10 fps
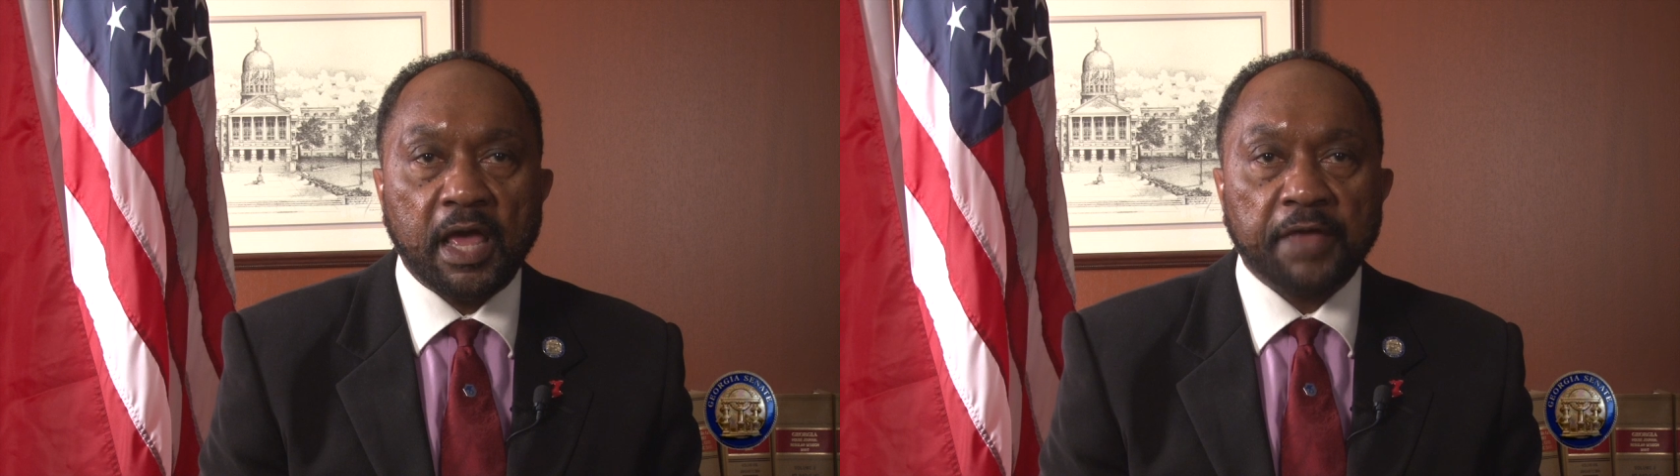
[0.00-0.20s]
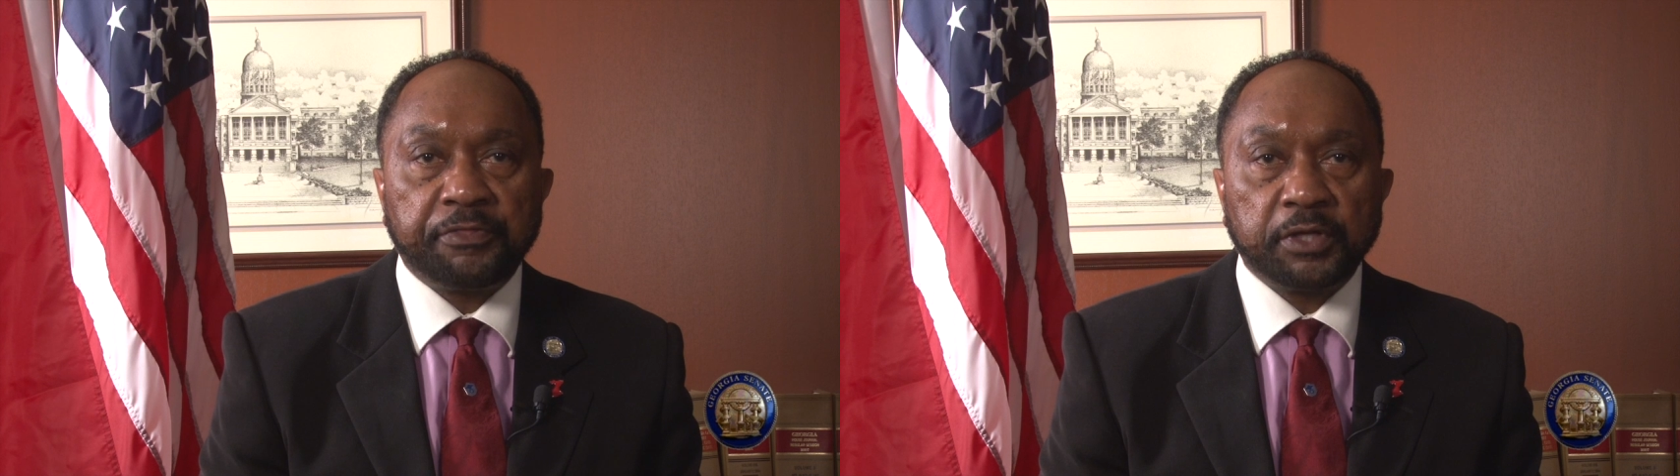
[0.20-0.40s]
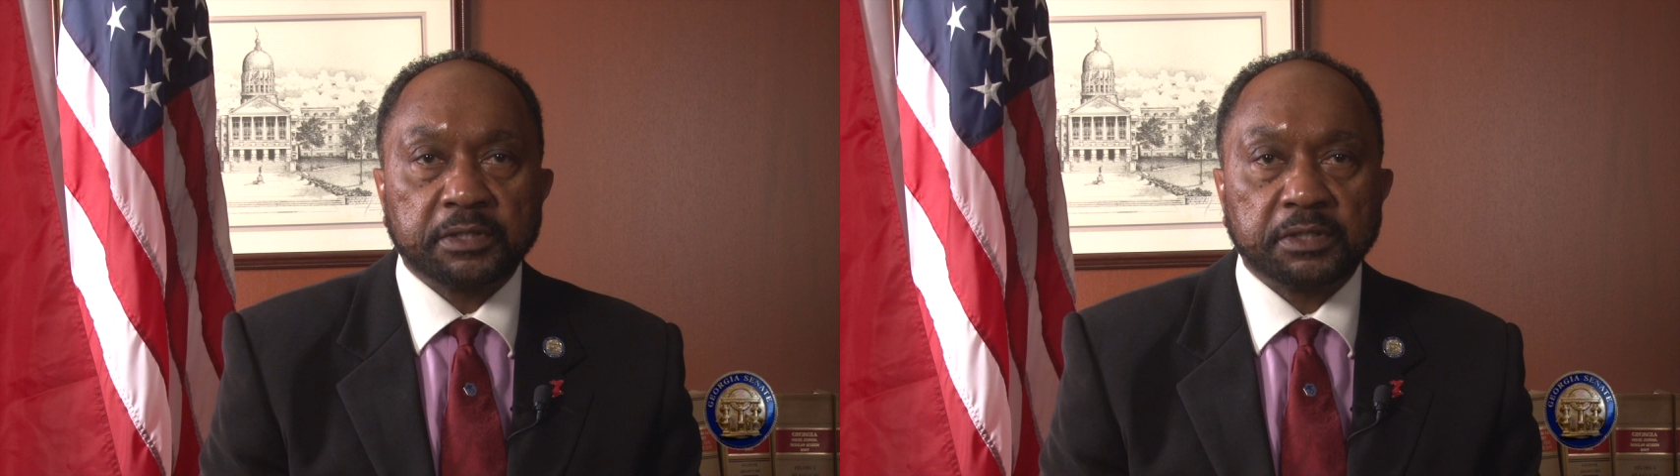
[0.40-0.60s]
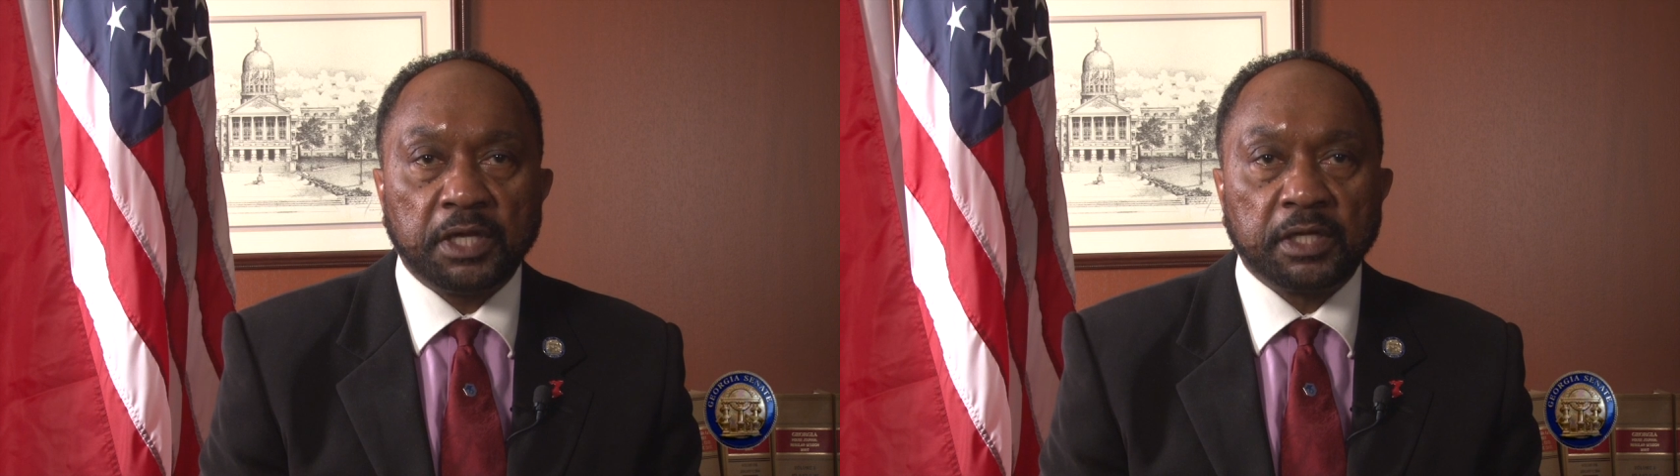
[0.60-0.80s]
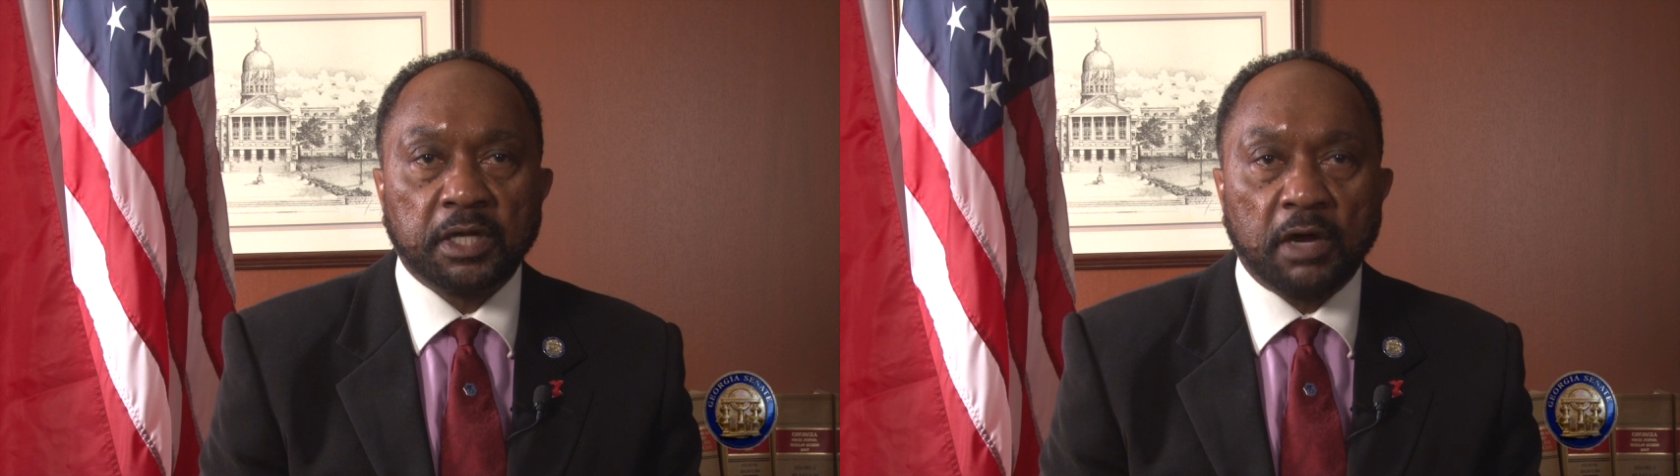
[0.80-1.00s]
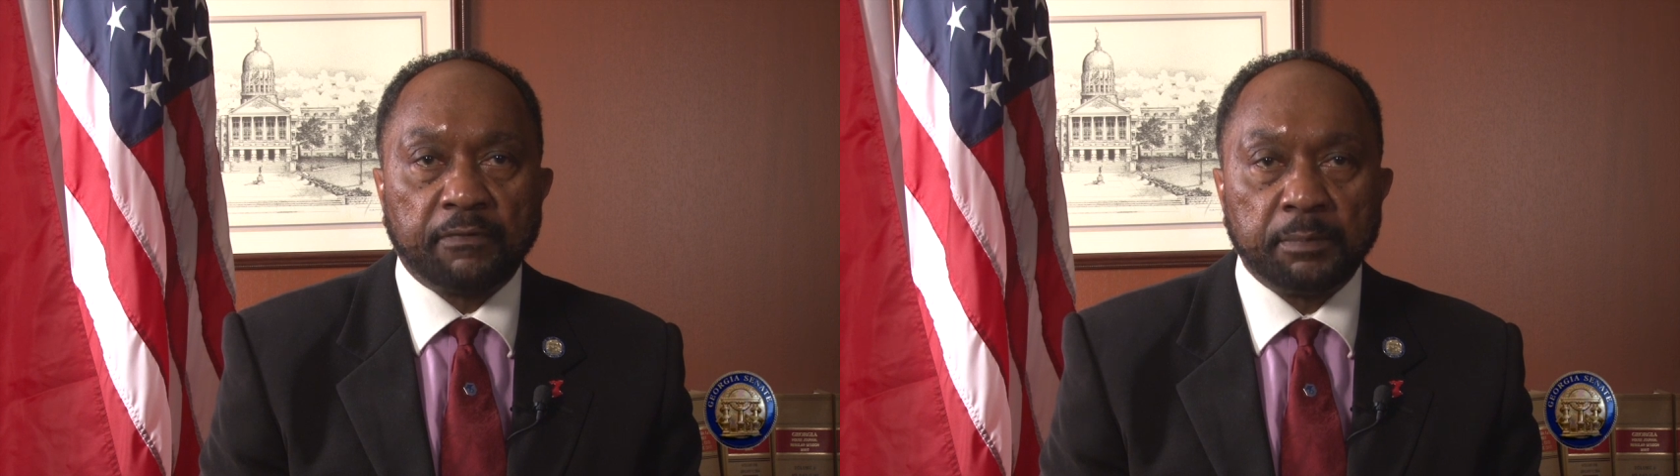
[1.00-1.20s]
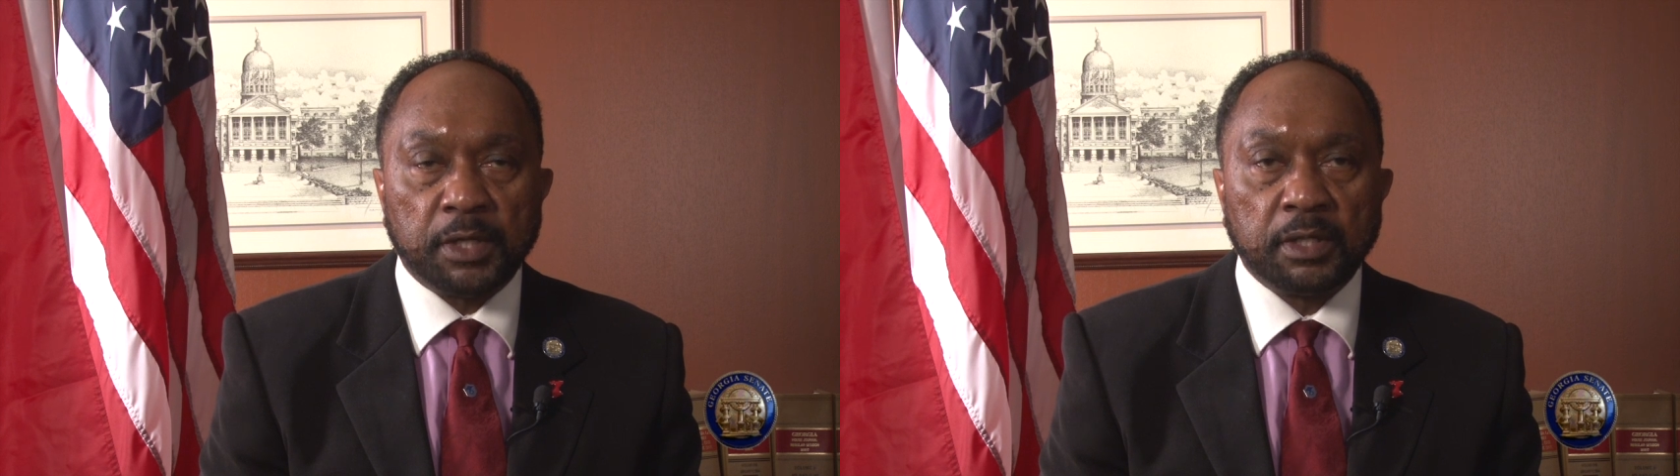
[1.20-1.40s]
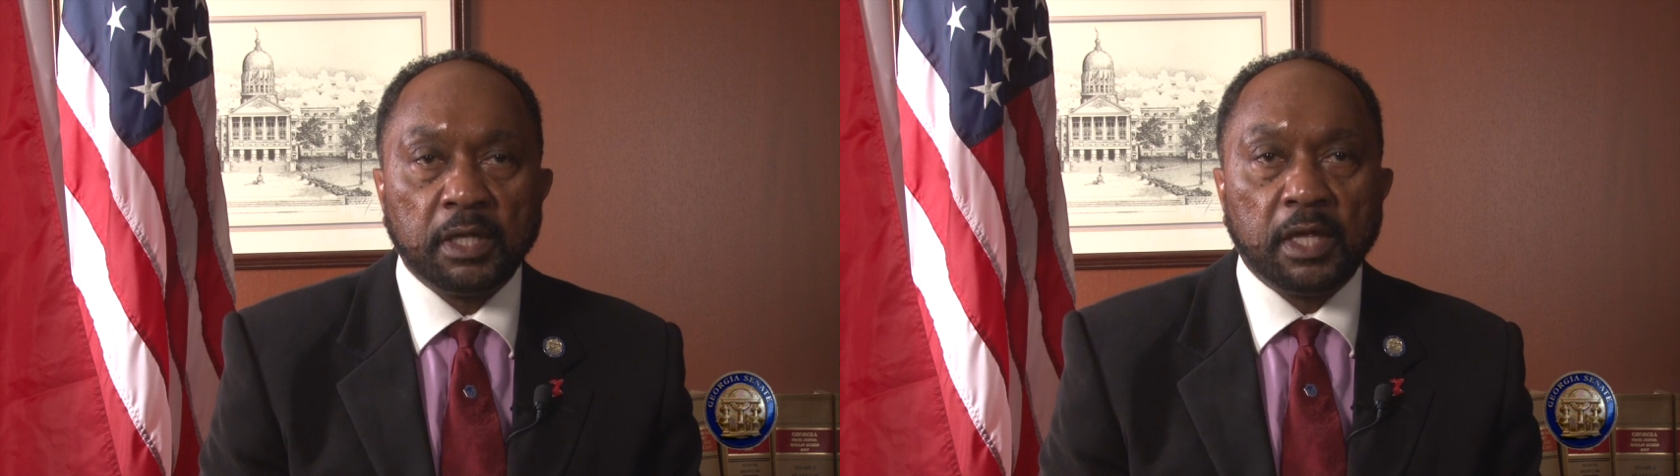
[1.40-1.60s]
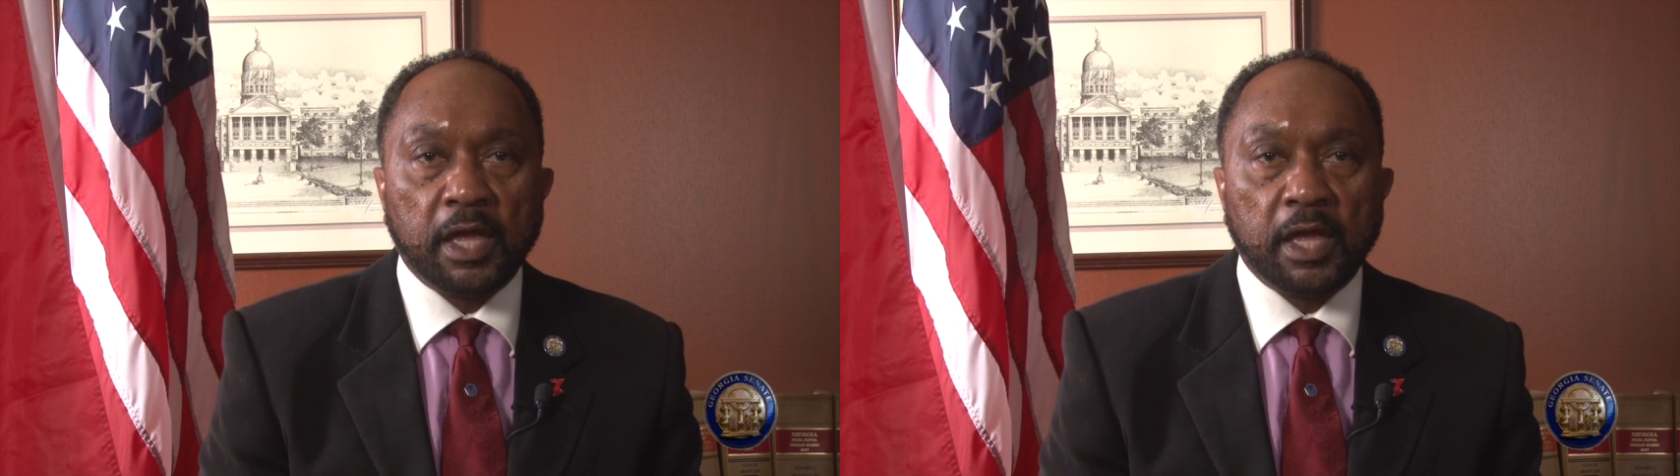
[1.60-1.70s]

ethics in government,